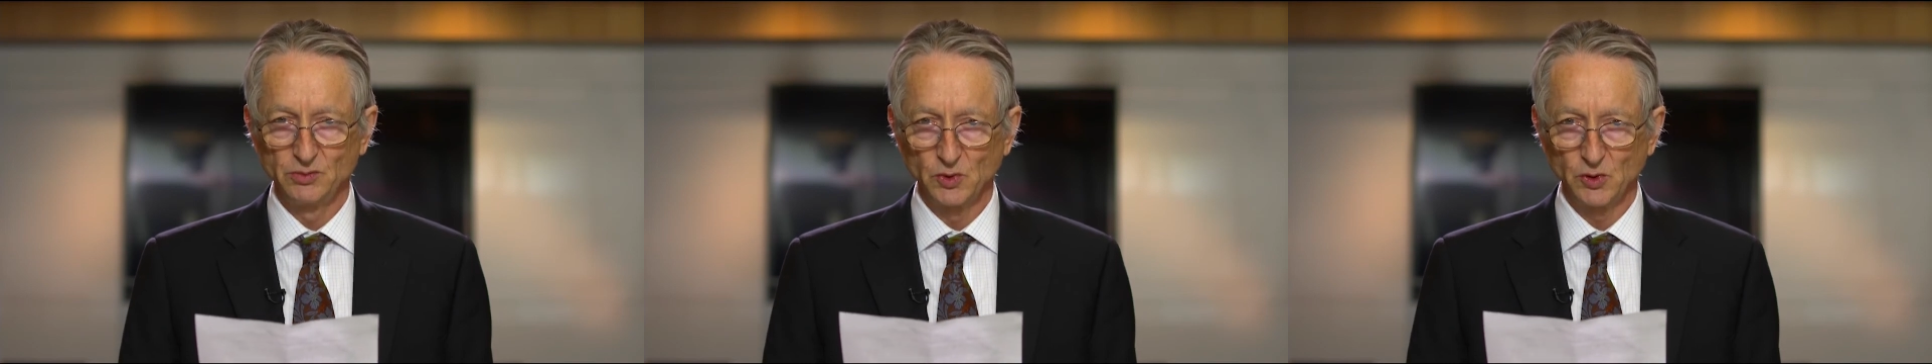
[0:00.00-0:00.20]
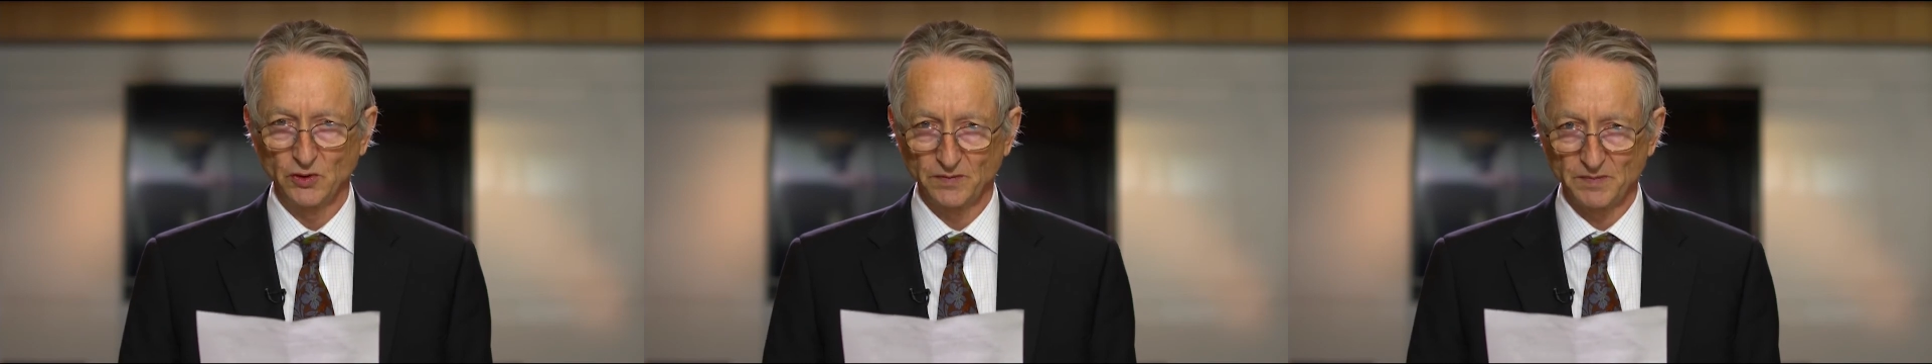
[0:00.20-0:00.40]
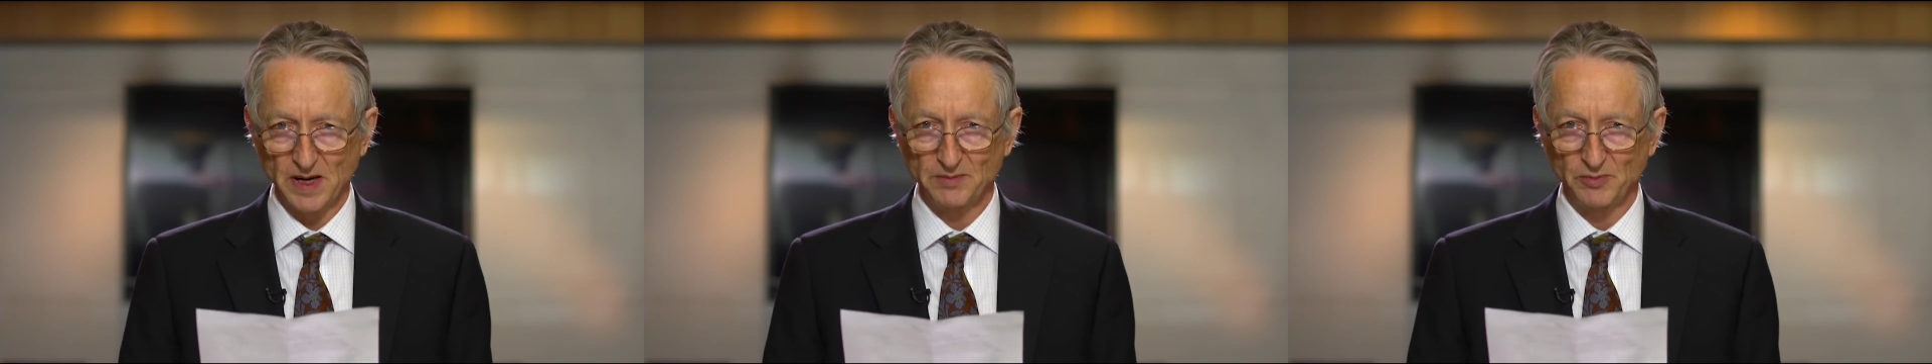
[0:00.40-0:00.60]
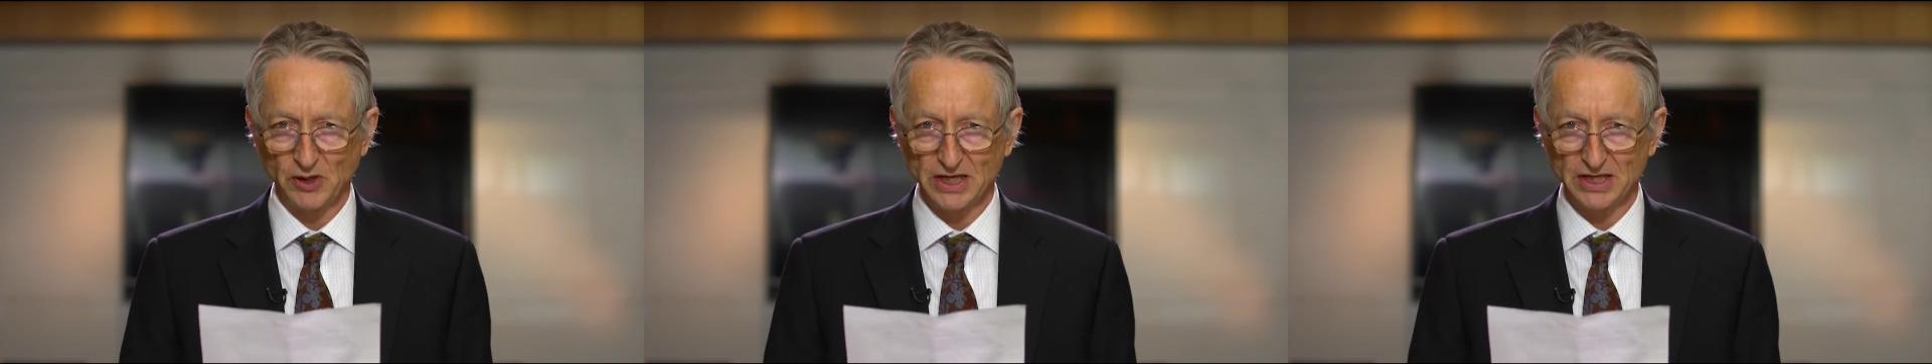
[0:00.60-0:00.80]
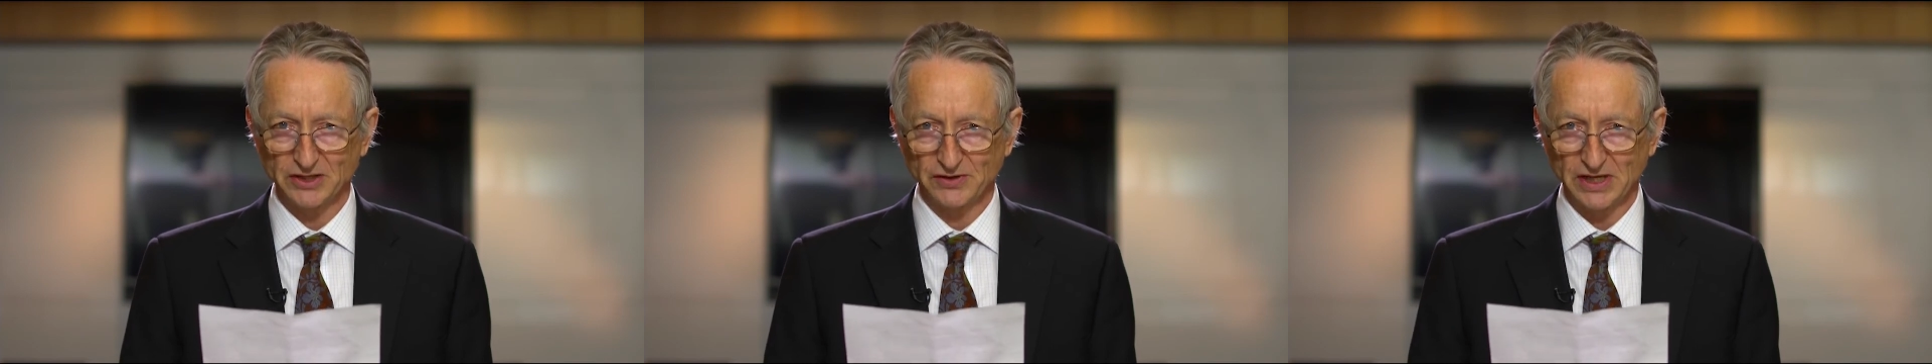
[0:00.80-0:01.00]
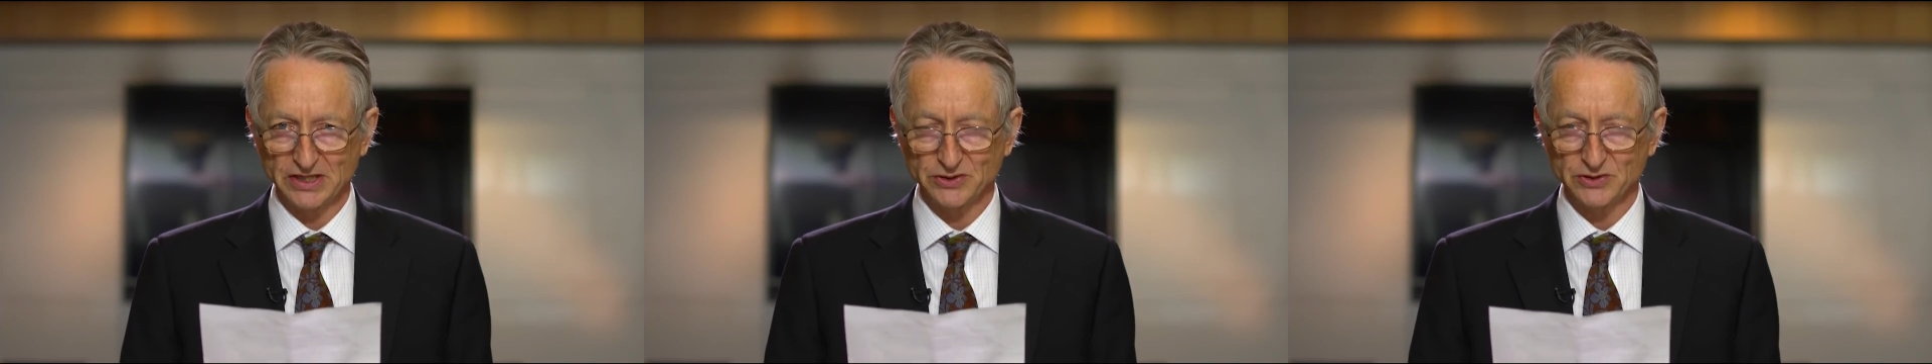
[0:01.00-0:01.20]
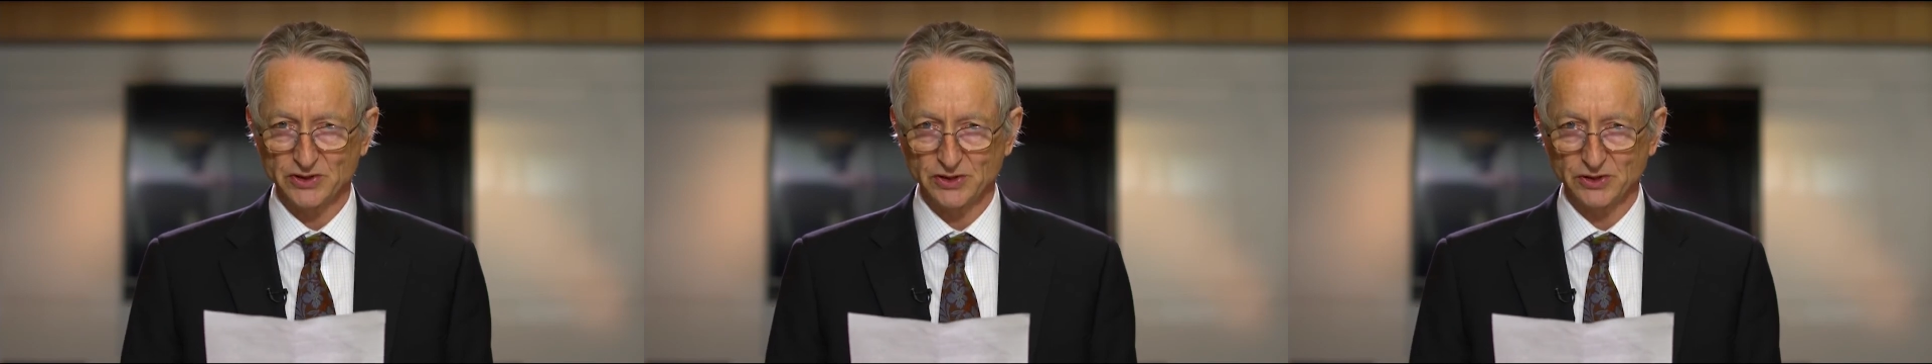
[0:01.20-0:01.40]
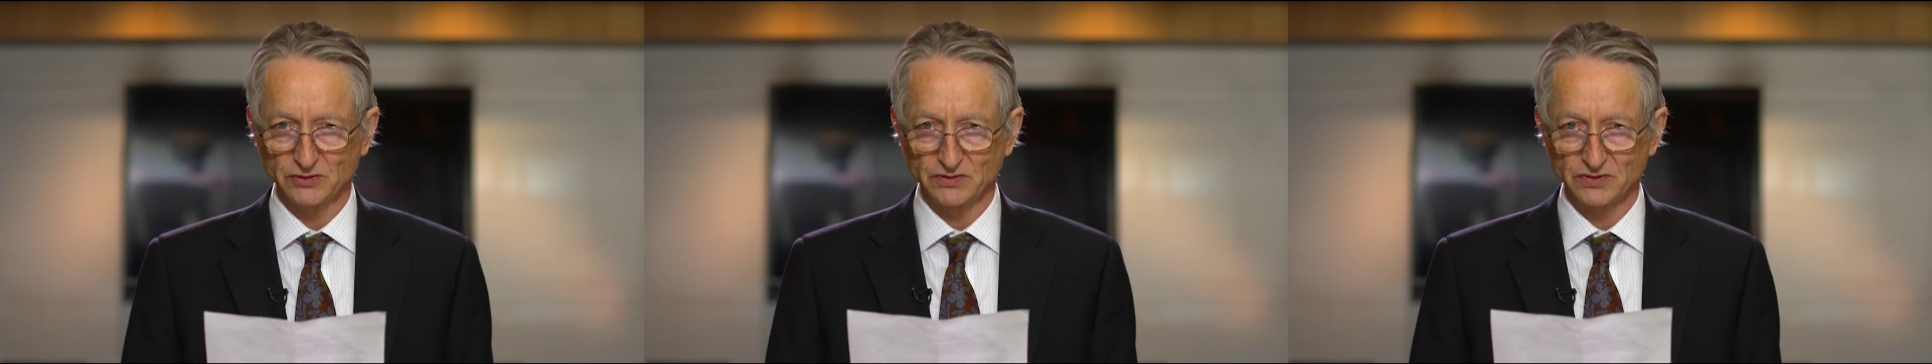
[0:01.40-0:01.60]
more of my brilliant graduate
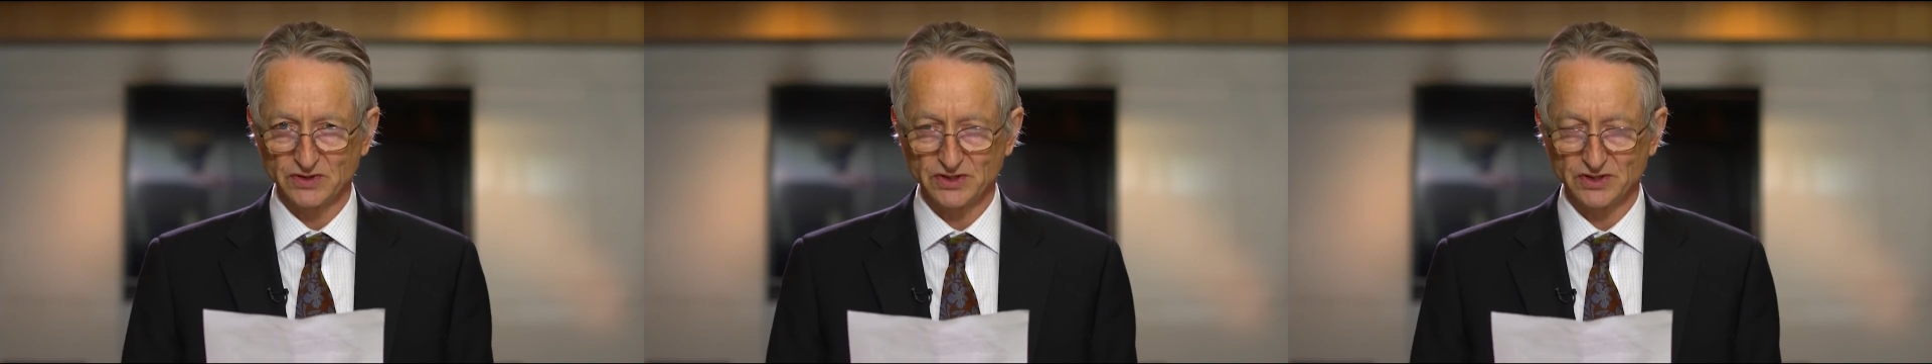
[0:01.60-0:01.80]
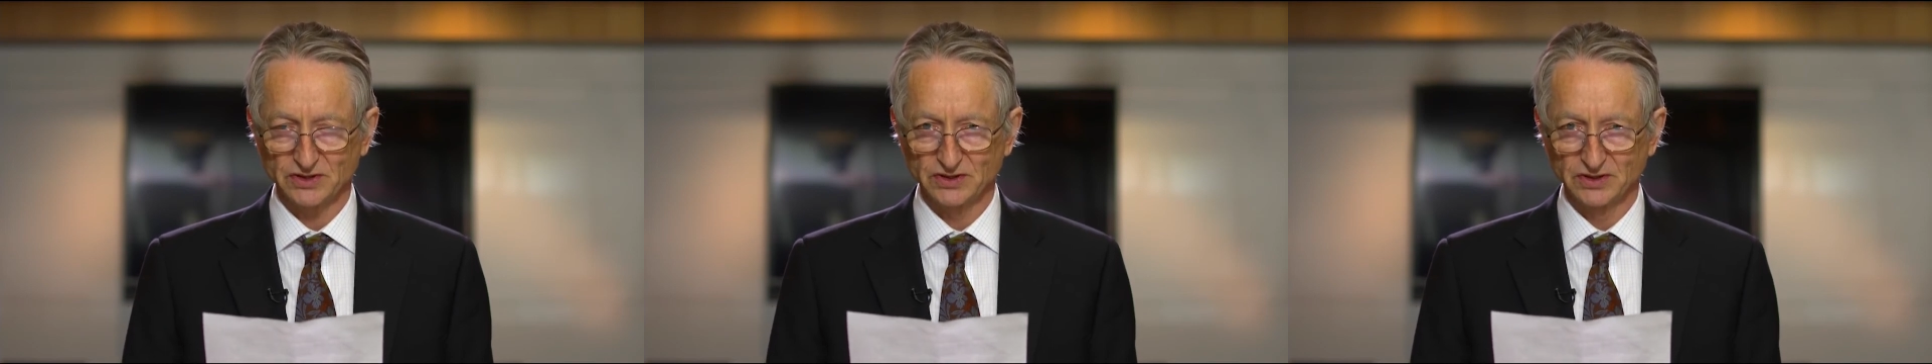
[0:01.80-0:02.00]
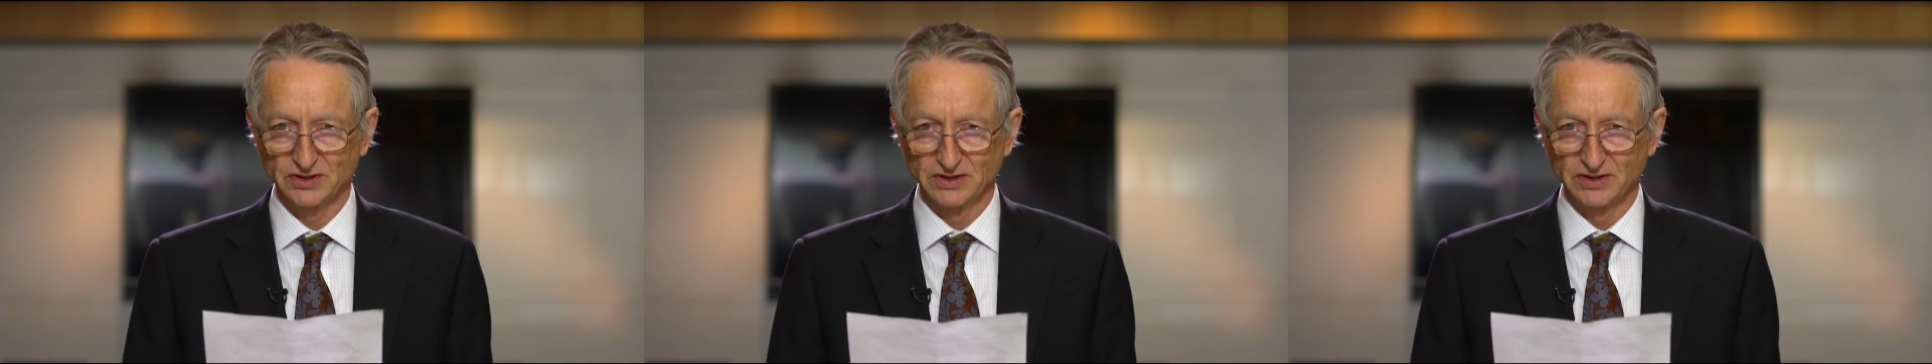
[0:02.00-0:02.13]
students,